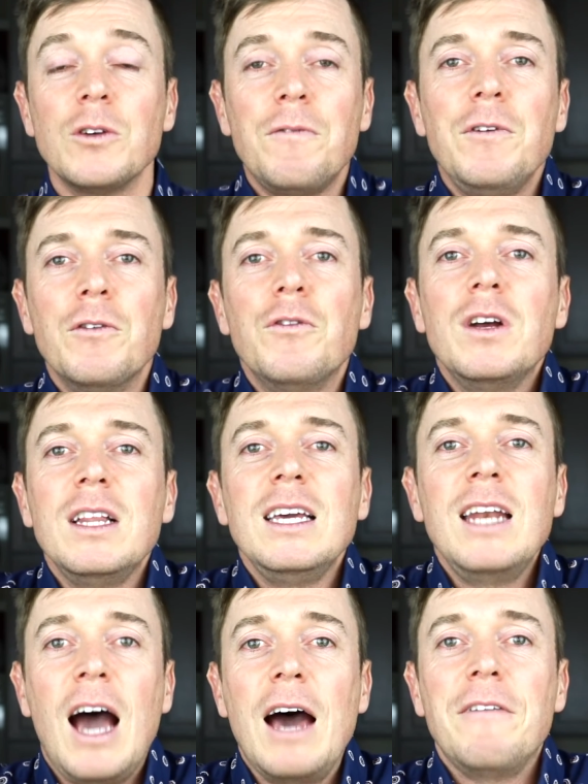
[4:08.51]
So if you're
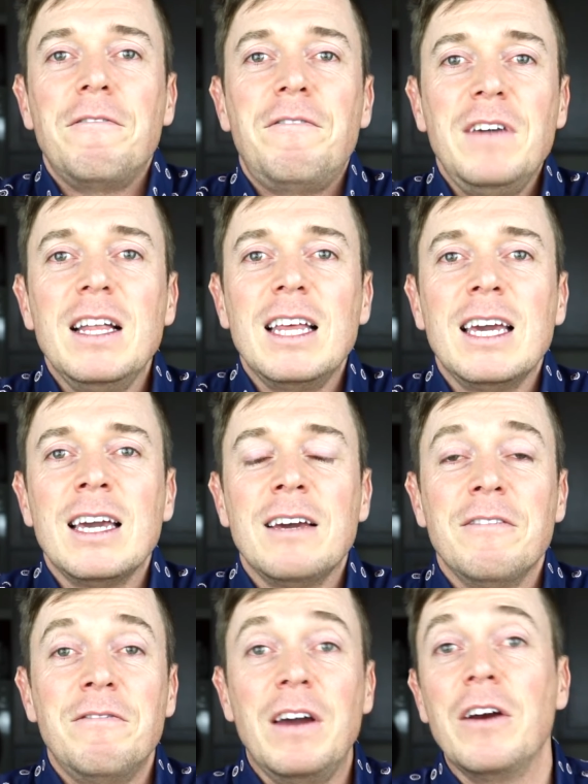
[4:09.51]
really not
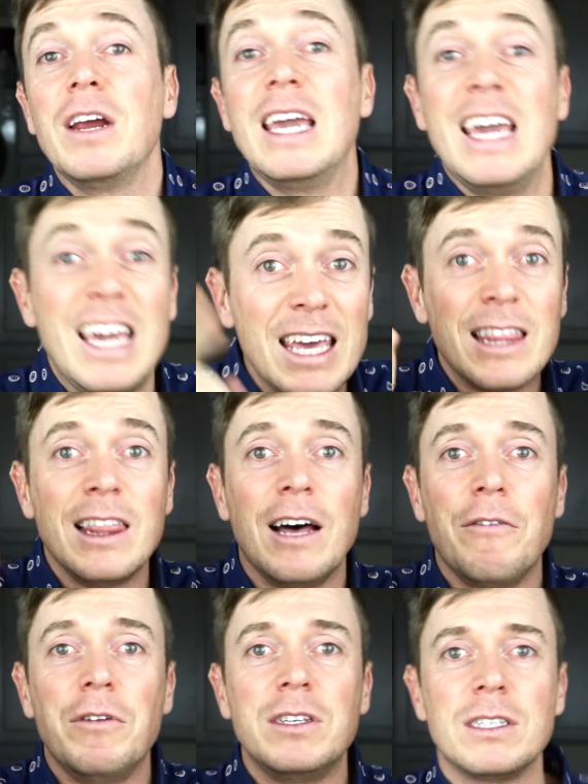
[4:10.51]
feeling very in
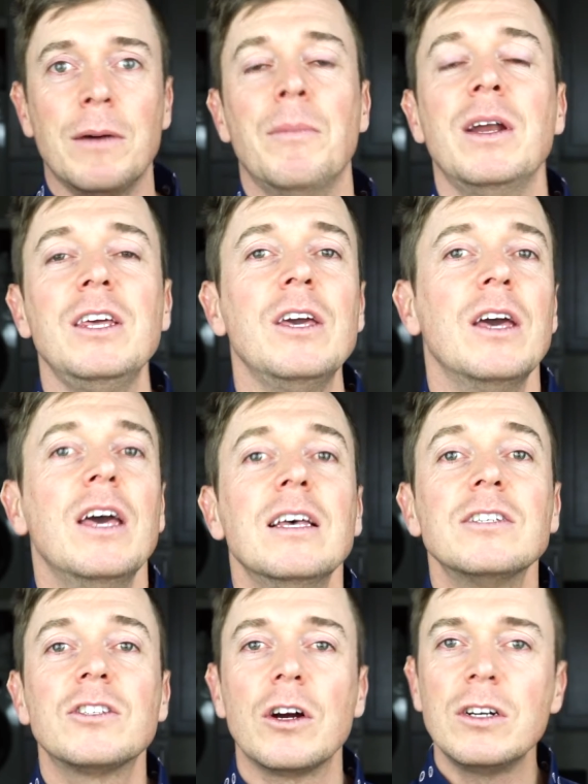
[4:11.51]
love with somebody,
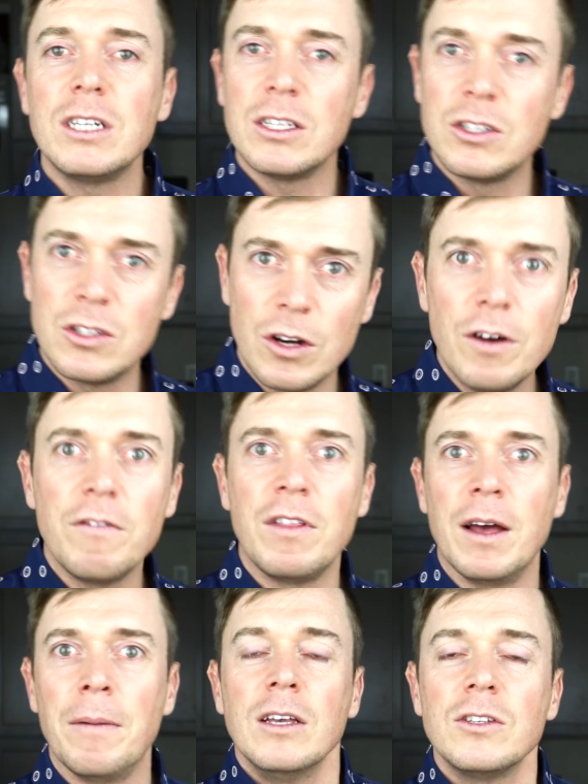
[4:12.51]
start to serve them.